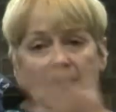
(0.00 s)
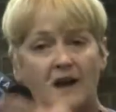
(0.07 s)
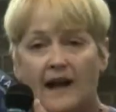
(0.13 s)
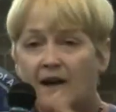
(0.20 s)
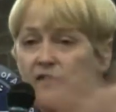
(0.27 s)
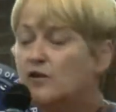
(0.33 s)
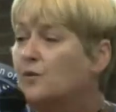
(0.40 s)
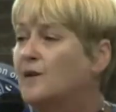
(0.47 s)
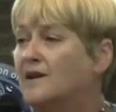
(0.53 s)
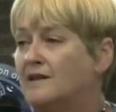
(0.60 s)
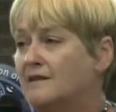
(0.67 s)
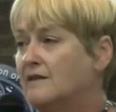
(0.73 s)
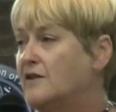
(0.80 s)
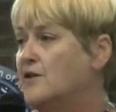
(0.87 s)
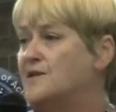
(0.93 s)

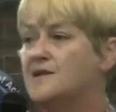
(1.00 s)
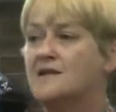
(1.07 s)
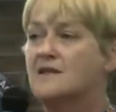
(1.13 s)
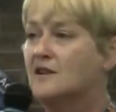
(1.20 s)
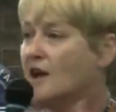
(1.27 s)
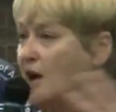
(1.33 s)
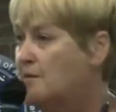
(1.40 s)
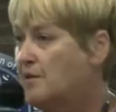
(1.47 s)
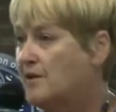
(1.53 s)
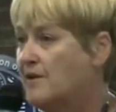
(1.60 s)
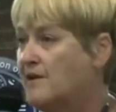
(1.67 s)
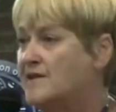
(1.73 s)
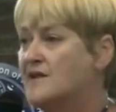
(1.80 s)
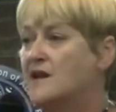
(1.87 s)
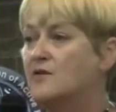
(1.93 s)
everyone uses
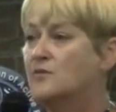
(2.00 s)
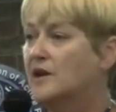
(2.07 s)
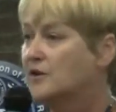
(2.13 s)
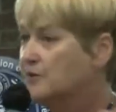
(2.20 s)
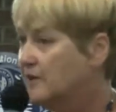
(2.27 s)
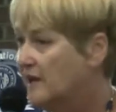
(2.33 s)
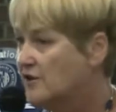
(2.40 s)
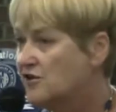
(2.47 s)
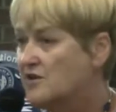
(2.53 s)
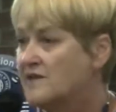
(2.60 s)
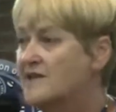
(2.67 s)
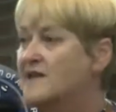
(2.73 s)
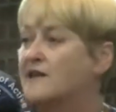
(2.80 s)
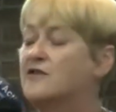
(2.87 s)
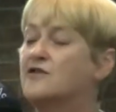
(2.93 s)
libraries and recreation
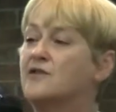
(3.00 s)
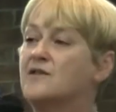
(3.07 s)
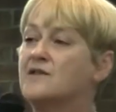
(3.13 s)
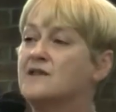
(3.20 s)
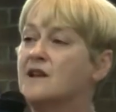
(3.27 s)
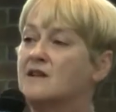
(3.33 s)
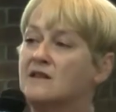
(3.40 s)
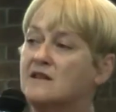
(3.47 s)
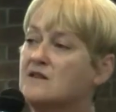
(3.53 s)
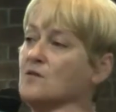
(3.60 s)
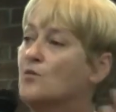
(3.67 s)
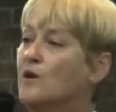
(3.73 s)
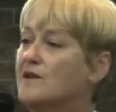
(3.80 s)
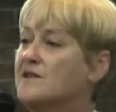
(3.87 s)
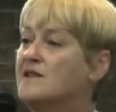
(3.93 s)
centers and doesn't
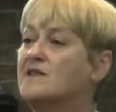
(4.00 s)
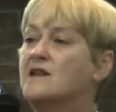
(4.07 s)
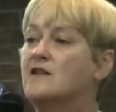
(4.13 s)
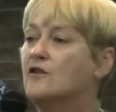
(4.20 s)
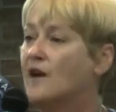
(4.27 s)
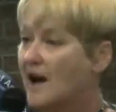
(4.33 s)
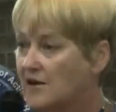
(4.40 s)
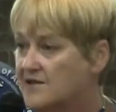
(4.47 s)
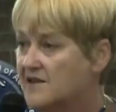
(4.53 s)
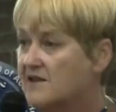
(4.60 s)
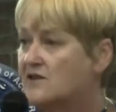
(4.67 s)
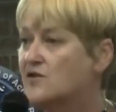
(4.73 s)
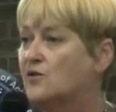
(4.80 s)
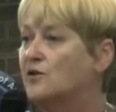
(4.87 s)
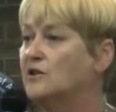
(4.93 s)
want to see their housing
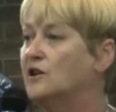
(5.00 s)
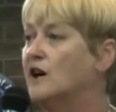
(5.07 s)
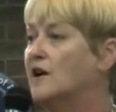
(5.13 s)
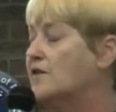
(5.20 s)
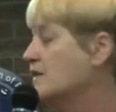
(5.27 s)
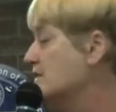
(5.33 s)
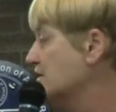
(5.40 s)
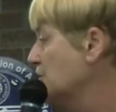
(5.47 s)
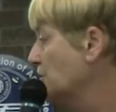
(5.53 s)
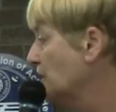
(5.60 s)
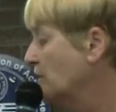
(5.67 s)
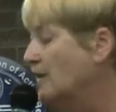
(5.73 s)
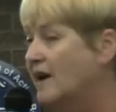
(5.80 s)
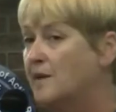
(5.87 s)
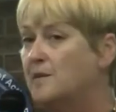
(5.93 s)
sold off, and so we
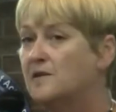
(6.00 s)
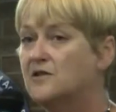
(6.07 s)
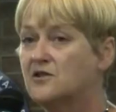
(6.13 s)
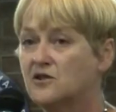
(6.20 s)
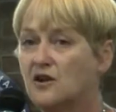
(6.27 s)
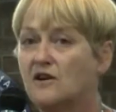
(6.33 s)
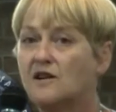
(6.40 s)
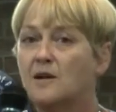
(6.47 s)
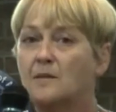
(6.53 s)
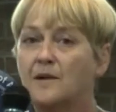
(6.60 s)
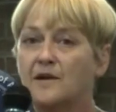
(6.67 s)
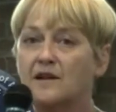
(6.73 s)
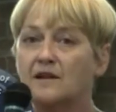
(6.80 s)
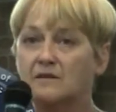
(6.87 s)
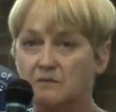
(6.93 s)
were able to talk
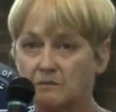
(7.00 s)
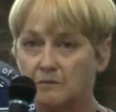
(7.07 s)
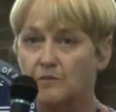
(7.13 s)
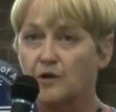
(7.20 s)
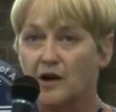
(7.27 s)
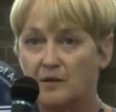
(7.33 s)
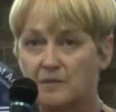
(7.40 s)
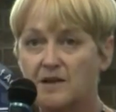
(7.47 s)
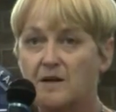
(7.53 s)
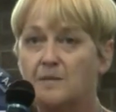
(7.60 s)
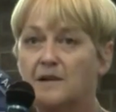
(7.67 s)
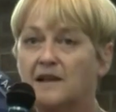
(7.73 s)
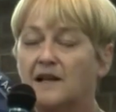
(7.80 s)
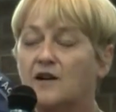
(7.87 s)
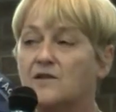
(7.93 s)
about it and brought
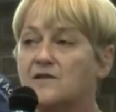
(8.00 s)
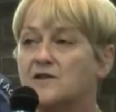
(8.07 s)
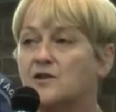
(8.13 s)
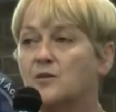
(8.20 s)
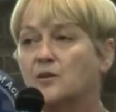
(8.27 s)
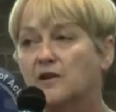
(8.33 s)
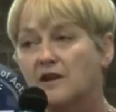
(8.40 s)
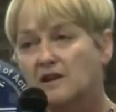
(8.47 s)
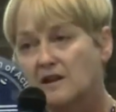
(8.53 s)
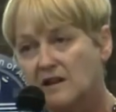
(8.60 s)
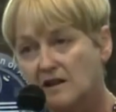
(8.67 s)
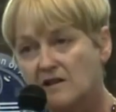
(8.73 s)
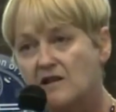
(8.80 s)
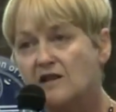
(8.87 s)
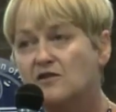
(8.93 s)
people out, so we're going to
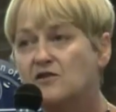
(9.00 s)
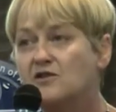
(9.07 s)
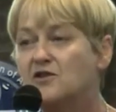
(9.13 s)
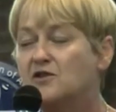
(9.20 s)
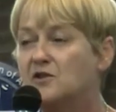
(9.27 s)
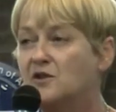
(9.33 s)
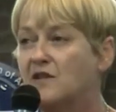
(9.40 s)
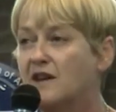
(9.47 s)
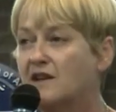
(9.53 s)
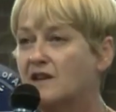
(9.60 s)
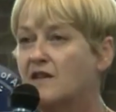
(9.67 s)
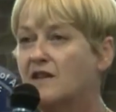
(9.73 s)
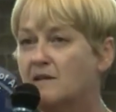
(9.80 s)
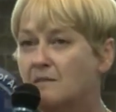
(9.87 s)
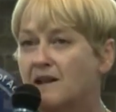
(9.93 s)
continue to do that.
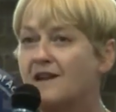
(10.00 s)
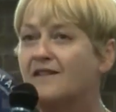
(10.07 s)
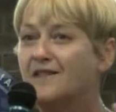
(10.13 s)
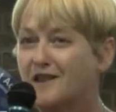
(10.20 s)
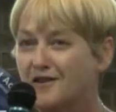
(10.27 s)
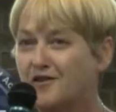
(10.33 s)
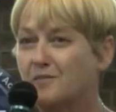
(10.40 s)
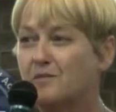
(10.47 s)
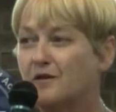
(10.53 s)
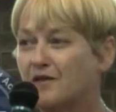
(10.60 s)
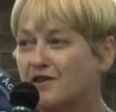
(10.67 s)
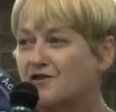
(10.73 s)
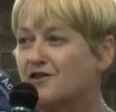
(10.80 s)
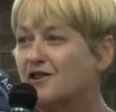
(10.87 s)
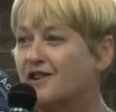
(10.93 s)
I think many of the other
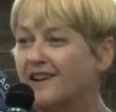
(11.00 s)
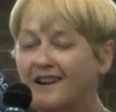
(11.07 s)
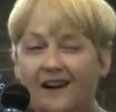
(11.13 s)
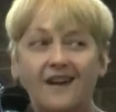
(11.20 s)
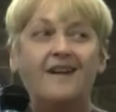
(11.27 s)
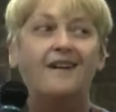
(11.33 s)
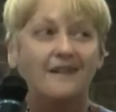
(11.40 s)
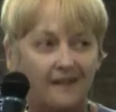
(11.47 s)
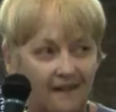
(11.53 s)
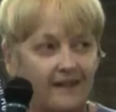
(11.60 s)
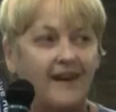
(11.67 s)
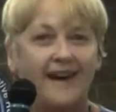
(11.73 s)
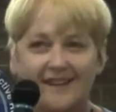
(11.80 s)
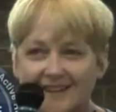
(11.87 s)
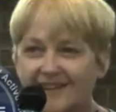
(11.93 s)
provincial
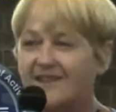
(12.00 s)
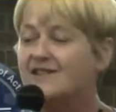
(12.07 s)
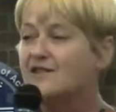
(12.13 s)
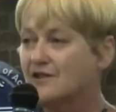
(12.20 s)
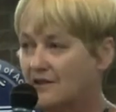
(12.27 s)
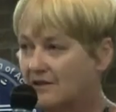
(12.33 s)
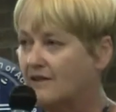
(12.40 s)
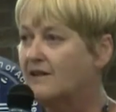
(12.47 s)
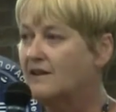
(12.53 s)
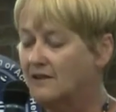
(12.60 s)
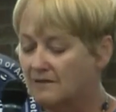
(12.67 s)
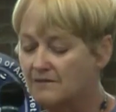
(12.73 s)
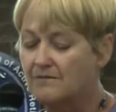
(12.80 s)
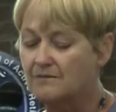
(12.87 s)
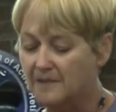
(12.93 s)
candidates
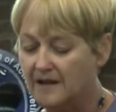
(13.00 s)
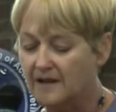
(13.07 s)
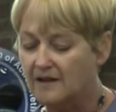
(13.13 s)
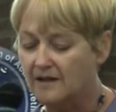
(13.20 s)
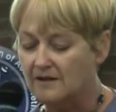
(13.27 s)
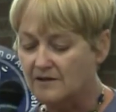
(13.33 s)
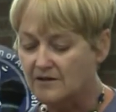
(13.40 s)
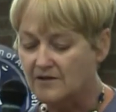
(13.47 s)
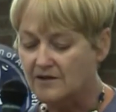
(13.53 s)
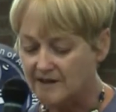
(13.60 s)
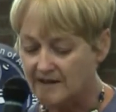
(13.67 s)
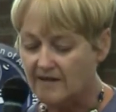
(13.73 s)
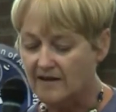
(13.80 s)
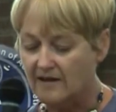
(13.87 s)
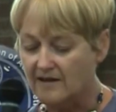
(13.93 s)
are beginning to
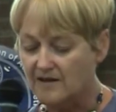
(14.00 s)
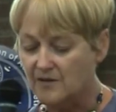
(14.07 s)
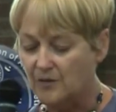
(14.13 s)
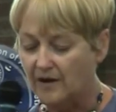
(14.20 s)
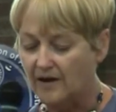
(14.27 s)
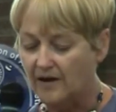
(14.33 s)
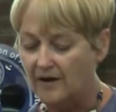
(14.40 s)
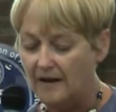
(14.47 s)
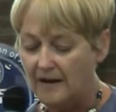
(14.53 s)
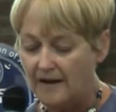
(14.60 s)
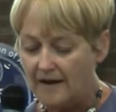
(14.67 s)
see that as well.